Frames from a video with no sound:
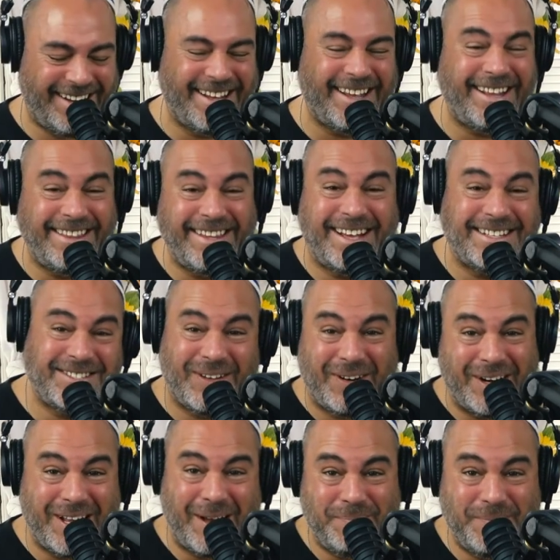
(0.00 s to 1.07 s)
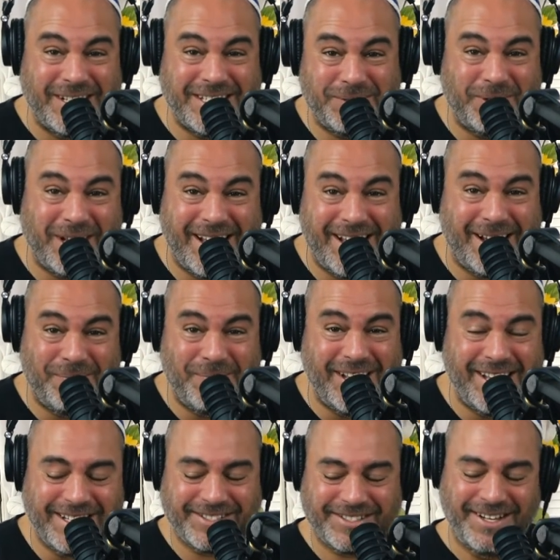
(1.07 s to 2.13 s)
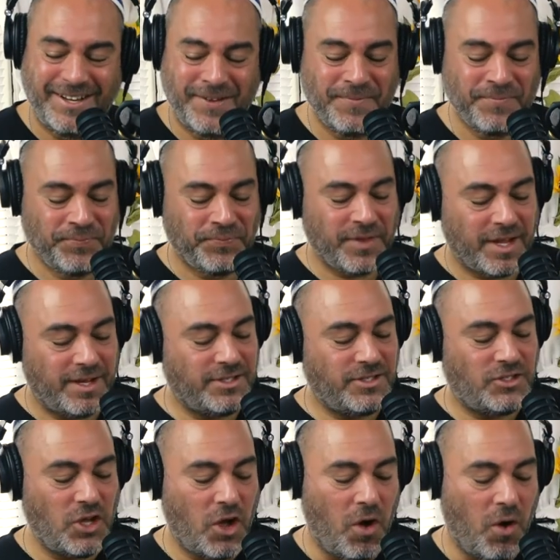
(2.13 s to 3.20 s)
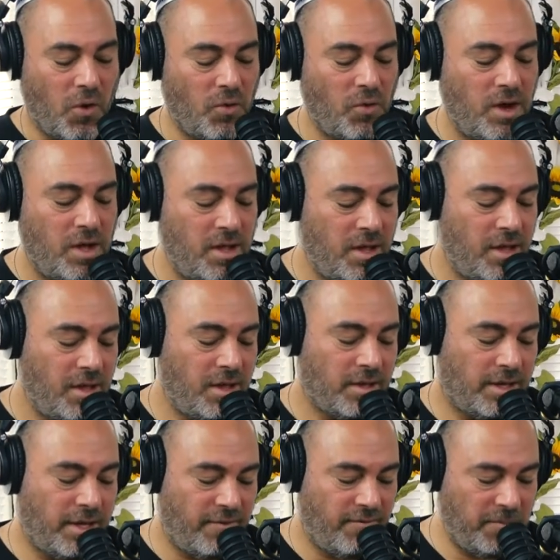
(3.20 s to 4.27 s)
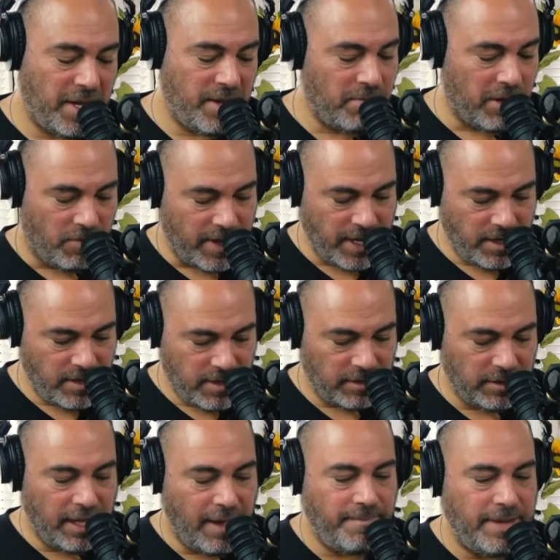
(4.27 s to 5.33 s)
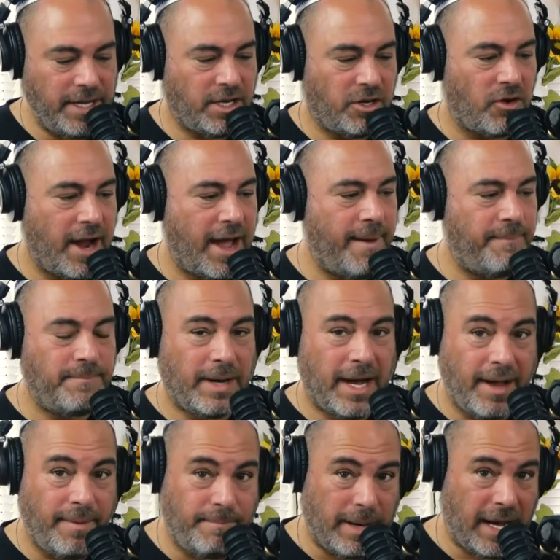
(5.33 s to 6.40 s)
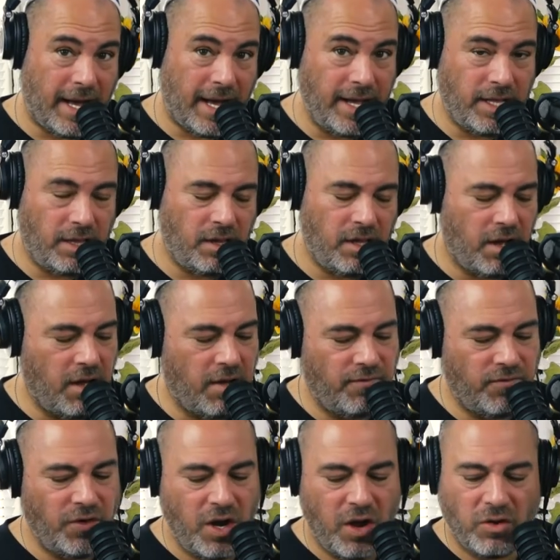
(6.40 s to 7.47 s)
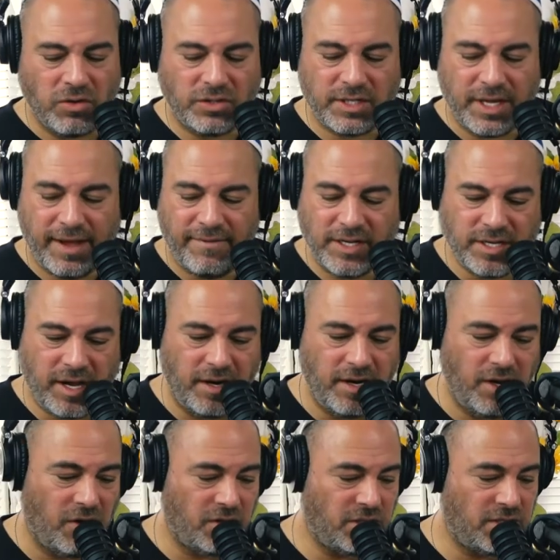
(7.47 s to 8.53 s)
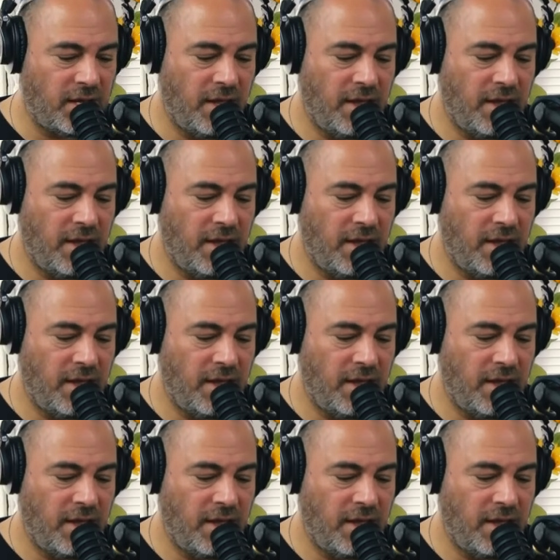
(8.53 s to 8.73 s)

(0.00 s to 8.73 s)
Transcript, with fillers: And that's our Chamesh B'Chamesh. So give me a moment. Let me grab my pile of notes. I have a ton of notes.